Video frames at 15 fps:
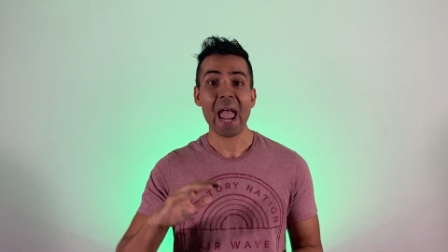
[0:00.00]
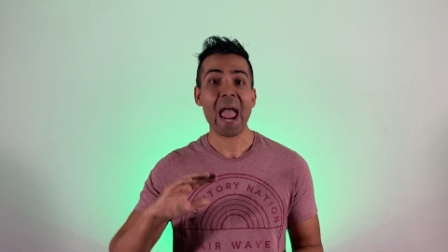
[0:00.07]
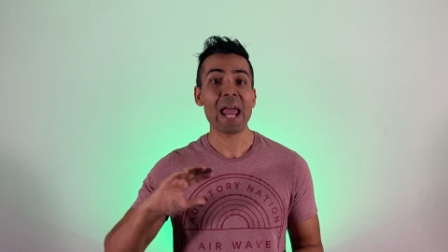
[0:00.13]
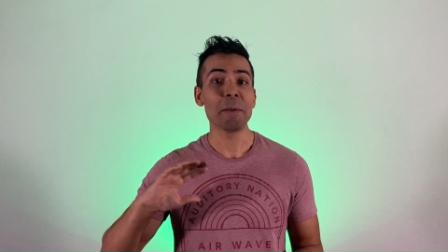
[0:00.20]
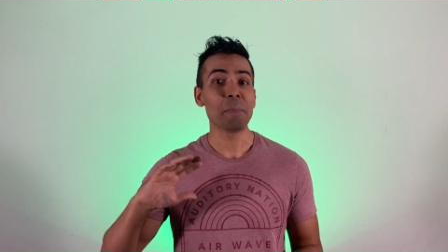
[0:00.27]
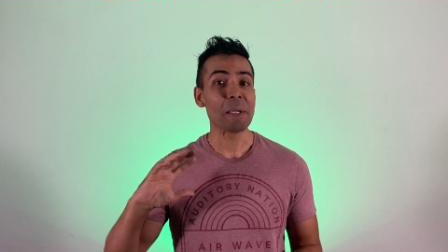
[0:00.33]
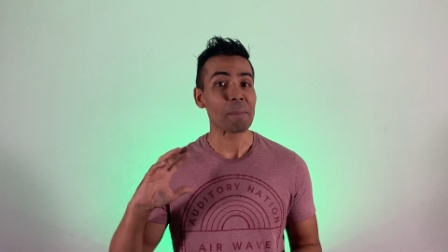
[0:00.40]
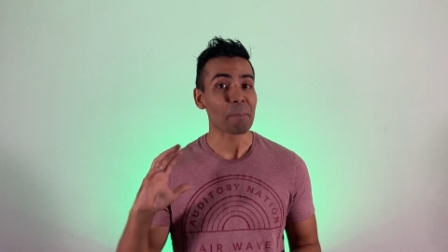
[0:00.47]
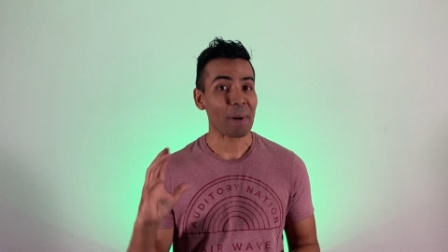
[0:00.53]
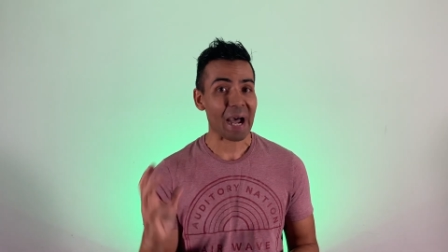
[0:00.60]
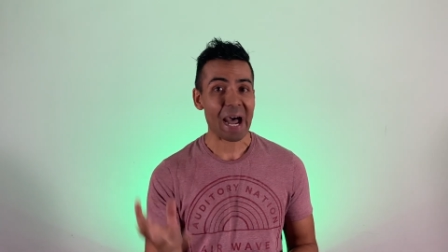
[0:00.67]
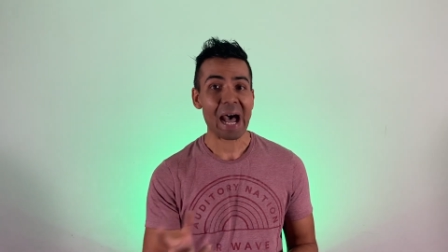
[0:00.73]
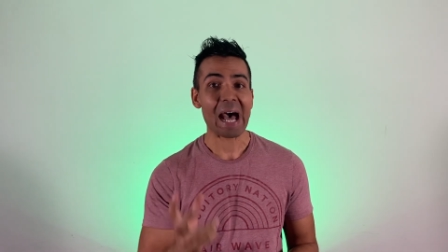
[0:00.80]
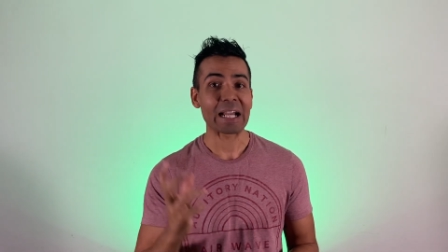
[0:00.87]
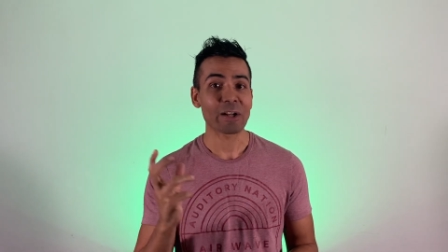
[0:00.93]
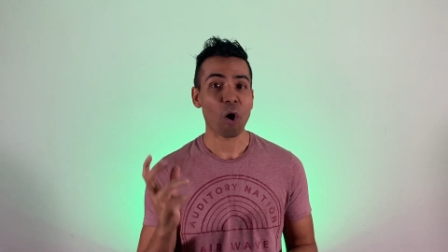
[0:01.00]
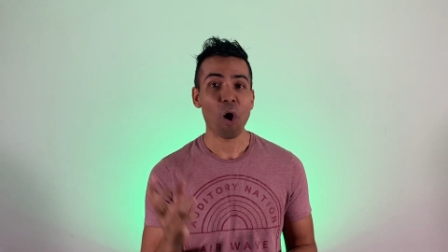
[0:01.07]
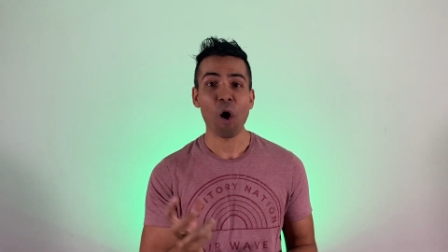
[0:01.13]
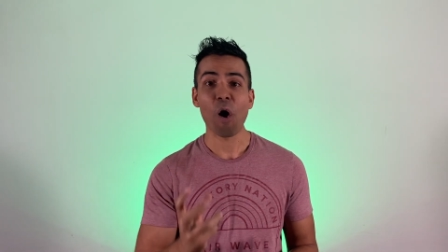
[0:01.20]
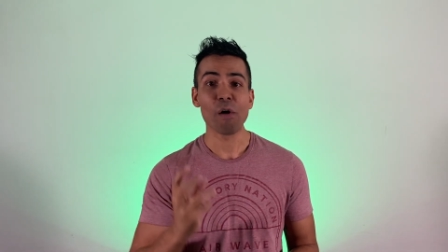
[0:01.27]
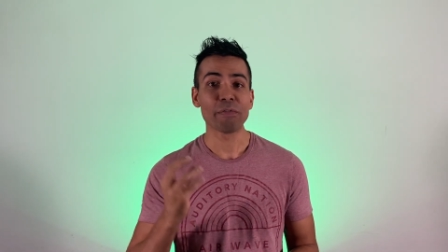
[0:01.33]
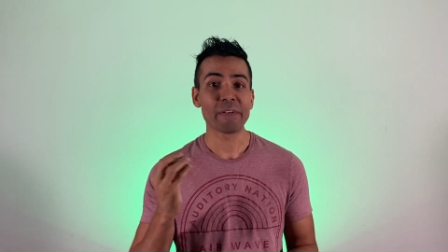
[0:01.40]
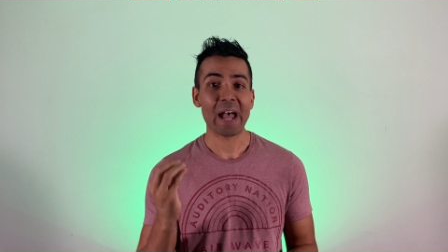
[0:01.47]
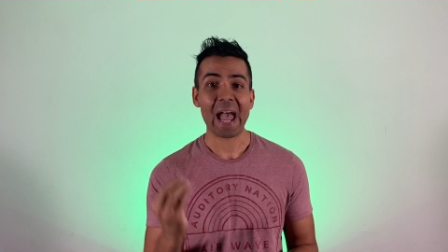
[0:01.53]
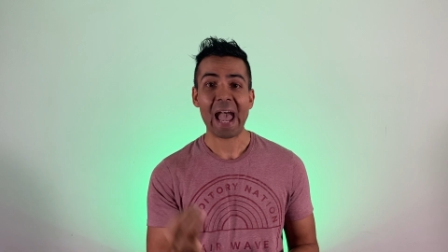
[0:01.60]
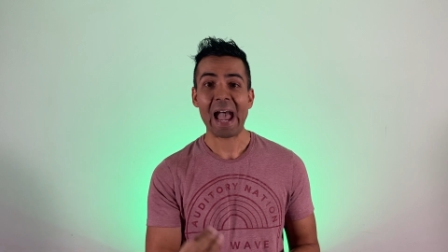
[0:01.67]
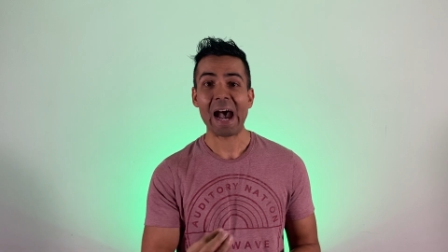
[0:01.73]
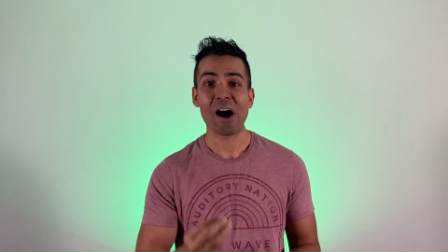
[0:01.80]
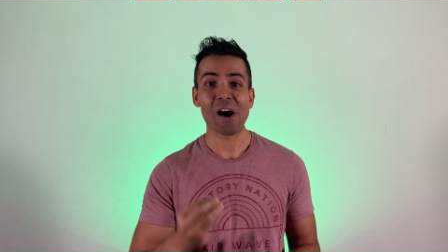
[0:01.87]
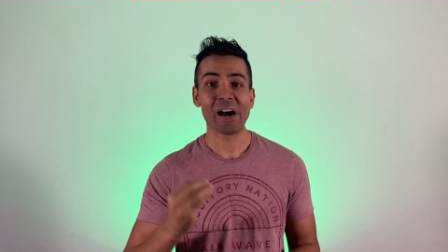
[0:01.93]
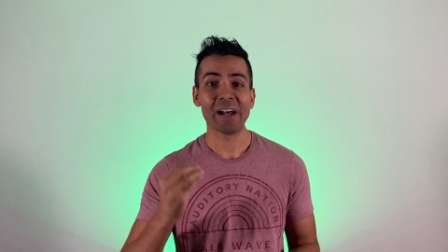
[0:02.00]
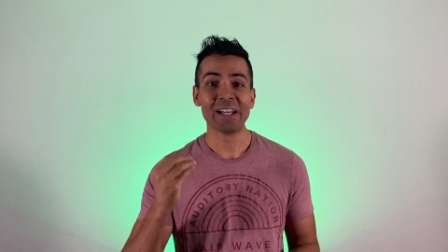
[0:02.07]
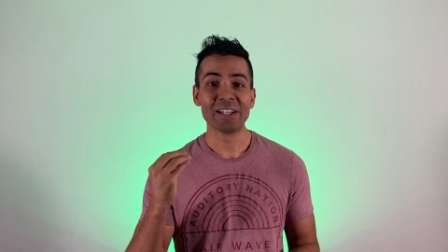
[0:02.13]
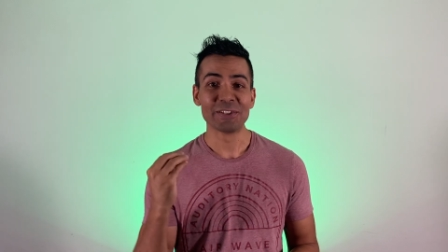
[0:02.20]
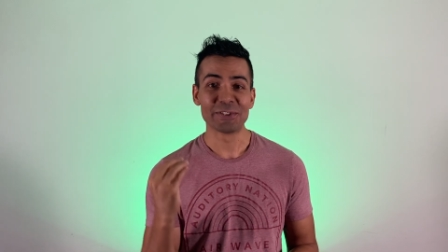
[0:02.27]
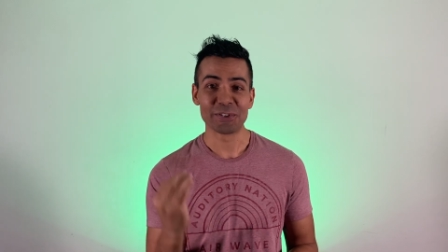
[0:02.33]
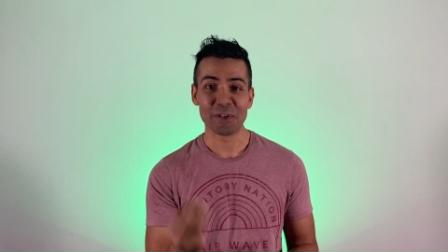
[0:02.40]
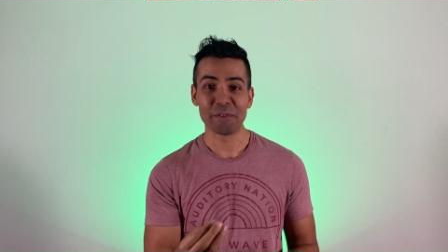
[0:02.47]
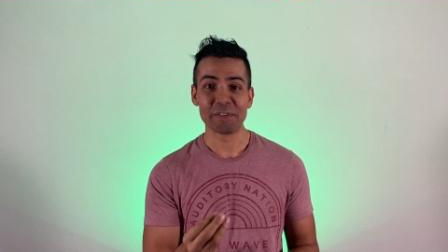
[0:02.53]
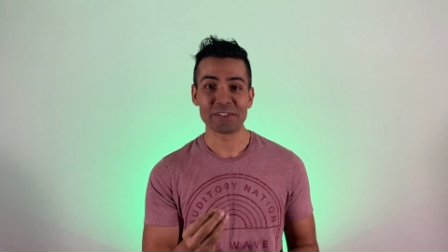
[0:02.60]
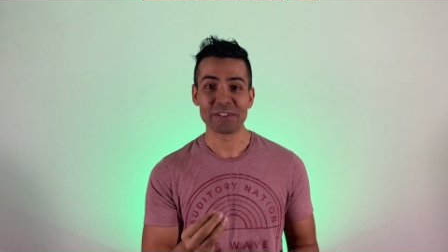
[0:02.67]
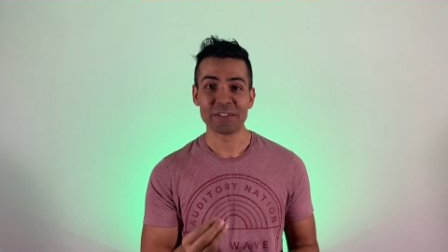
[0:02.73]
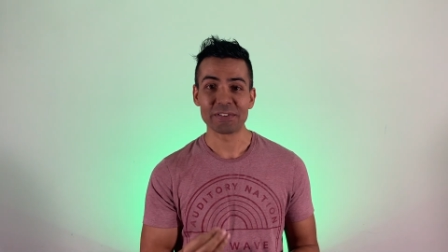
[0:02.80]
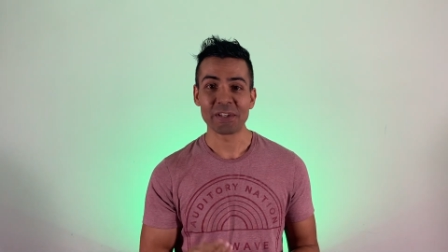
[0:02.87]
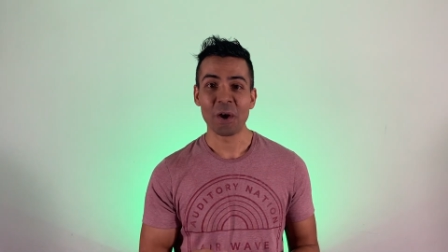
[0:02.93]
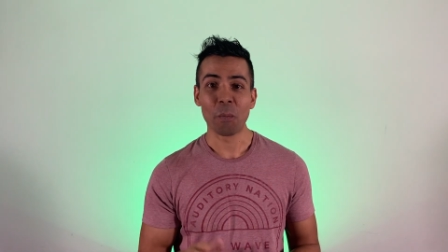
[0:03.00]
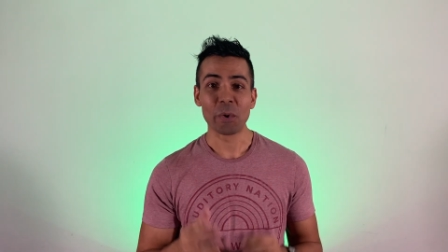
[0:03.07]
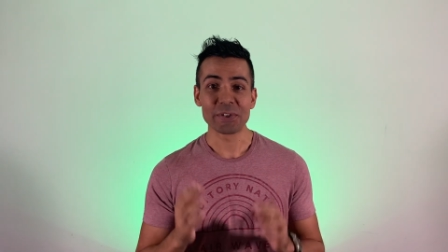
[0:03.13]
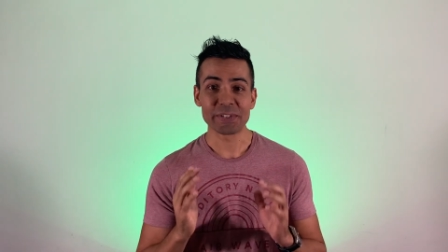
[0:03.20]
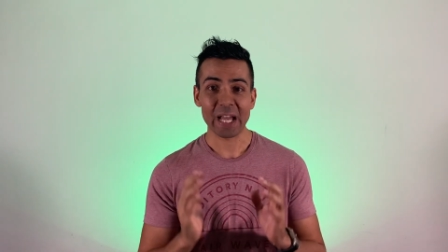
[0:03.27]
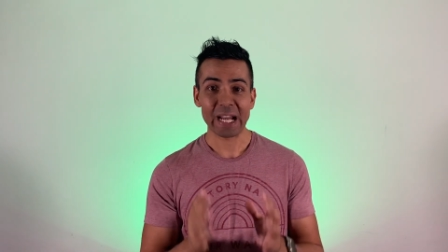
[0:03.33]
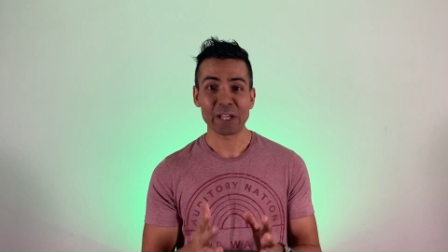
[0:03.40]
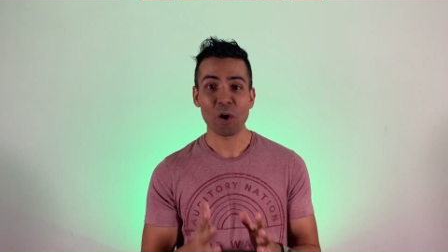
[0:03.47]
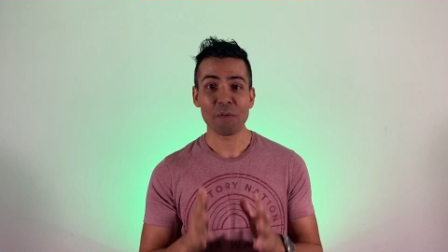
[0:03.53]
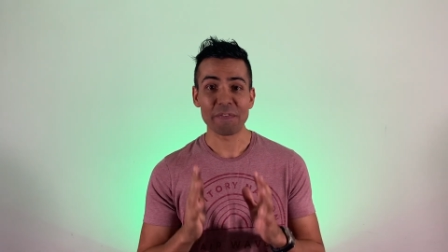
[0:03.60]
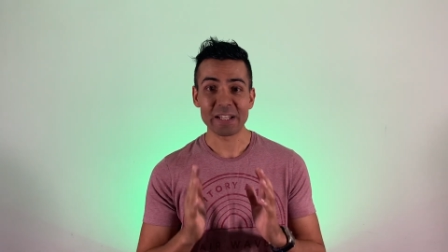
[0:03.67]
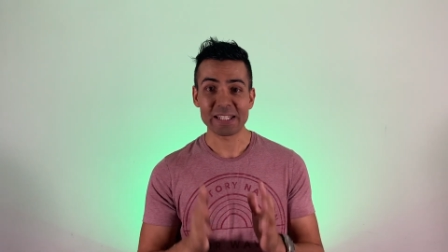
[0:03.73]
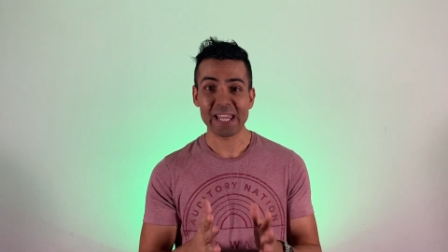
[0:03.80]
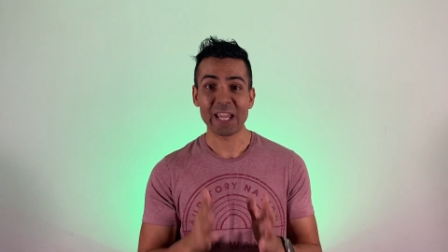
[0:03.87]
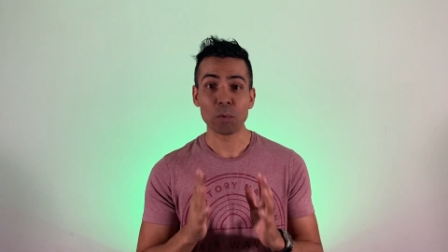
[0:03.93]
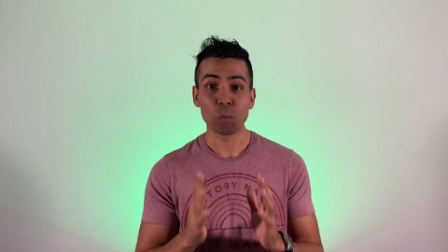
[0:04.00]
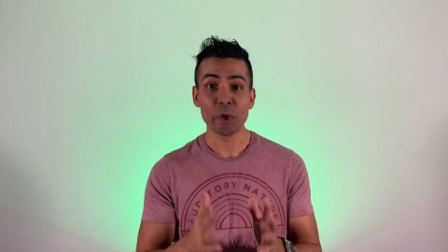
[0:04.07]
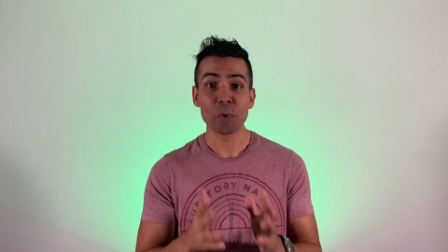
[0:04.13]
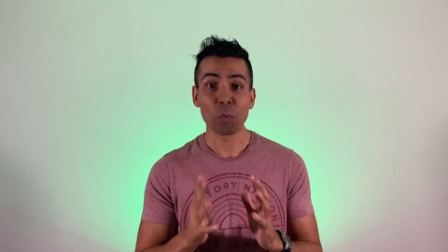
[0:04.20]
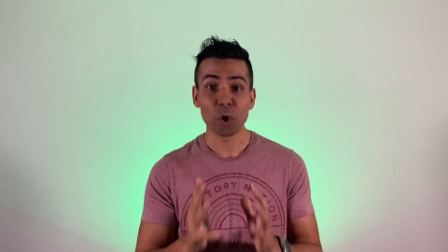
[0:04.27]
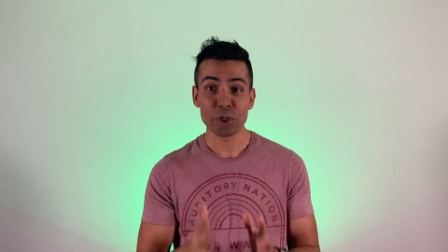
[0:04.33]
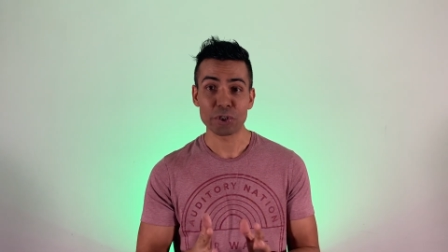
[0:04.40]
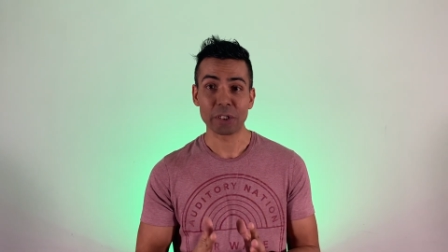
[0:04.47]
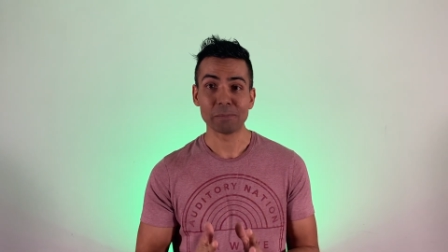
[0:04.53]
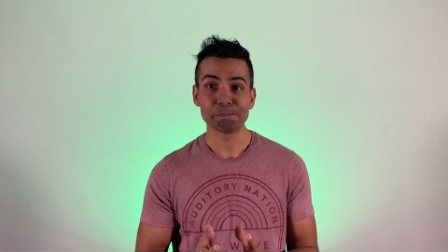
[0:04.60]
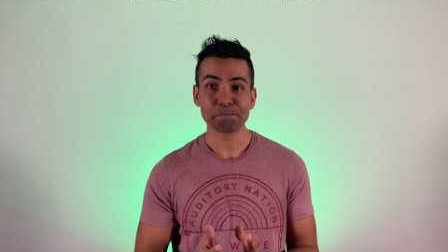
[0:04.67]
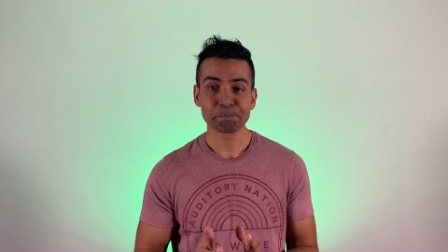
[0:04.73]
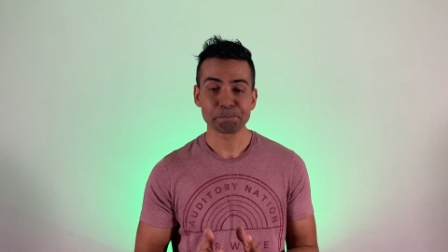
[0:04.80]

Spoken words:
and be part of our services. We're starting off at 10 with worship.